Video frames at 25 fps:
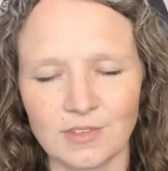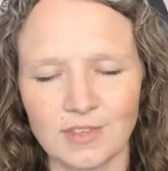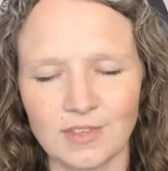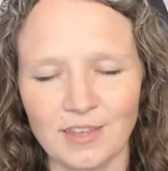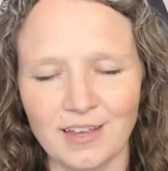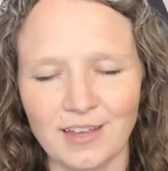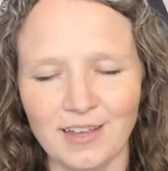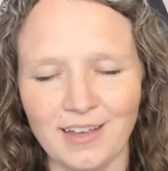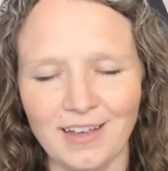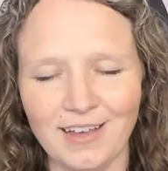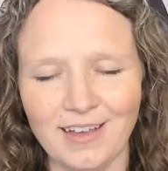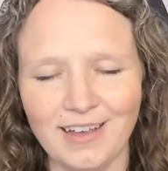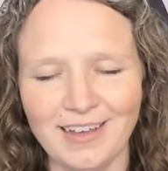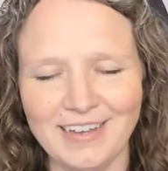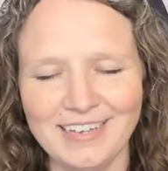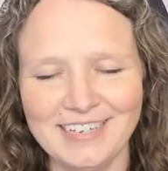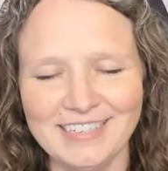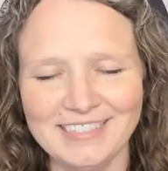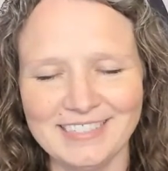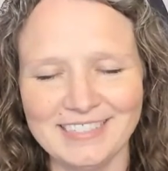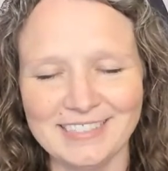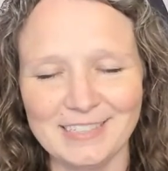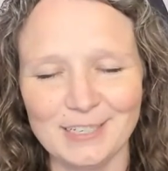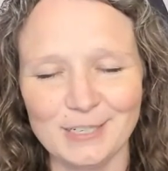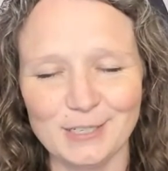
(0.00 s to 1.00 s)
Ah, he
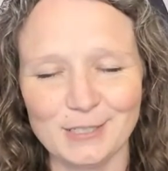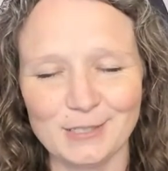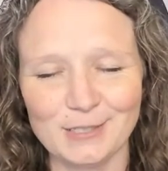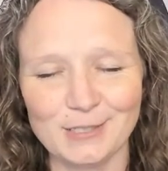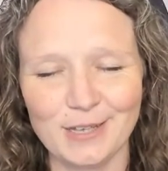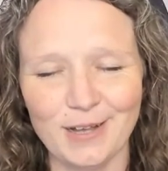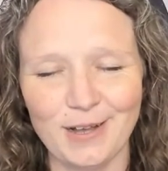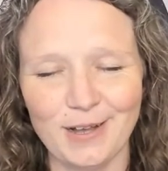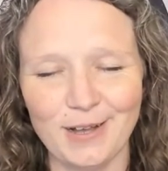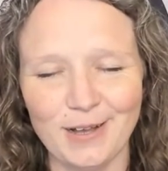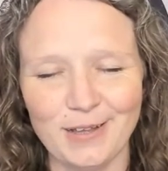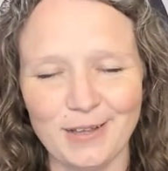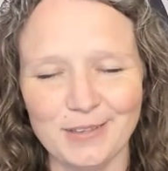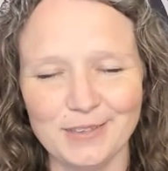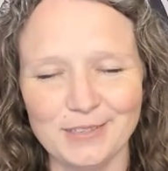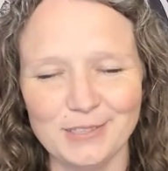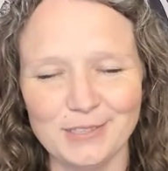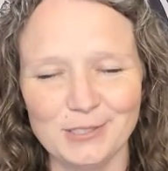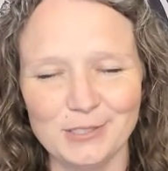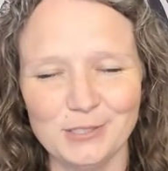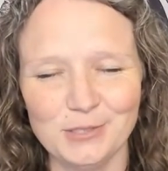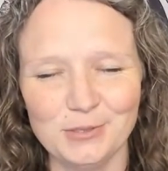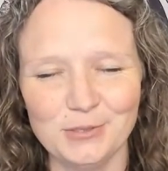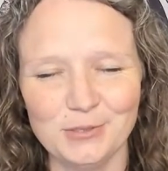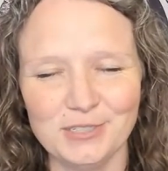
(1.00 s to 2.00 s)
says, ah, the
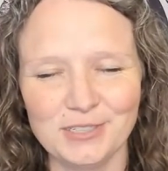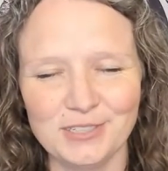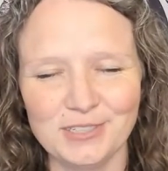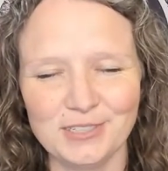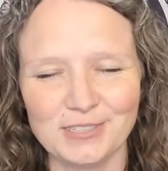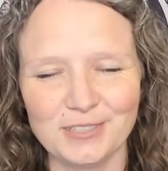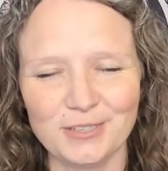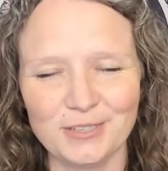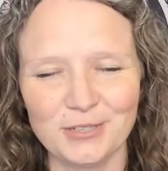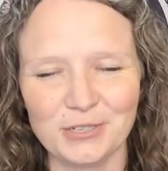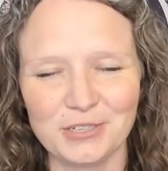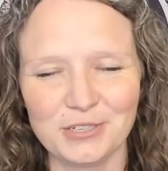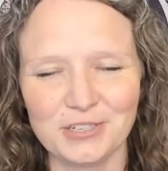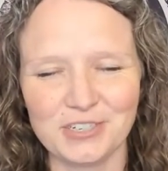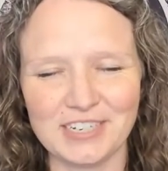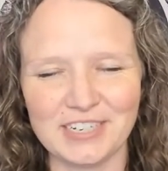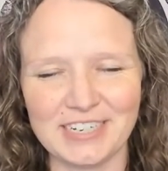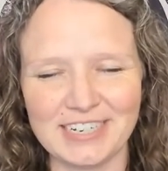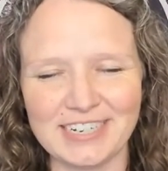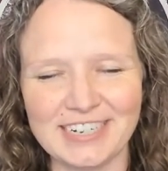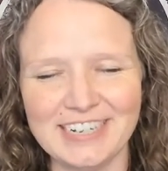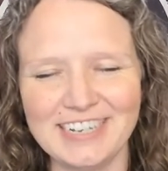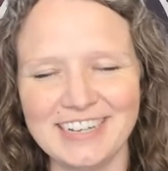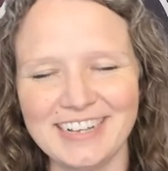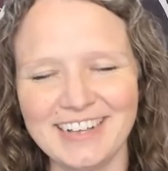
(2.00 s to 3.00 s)
student is
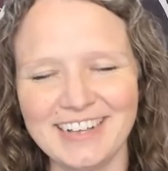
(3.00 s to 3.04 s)
learning.